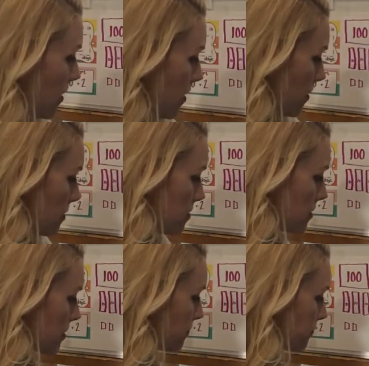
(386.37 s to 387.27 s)

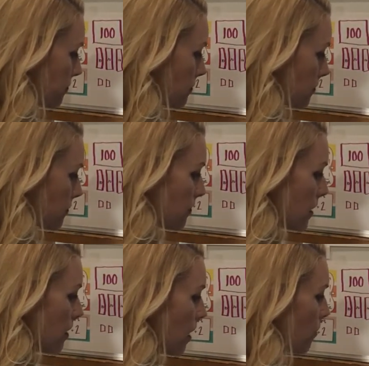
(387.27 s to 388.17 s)
is
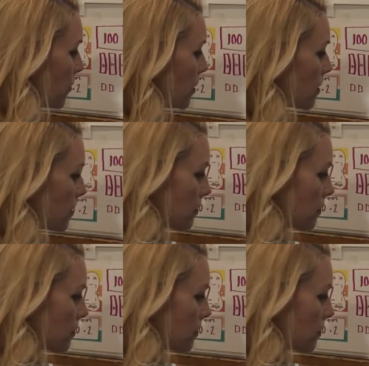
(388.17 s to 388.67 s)
a book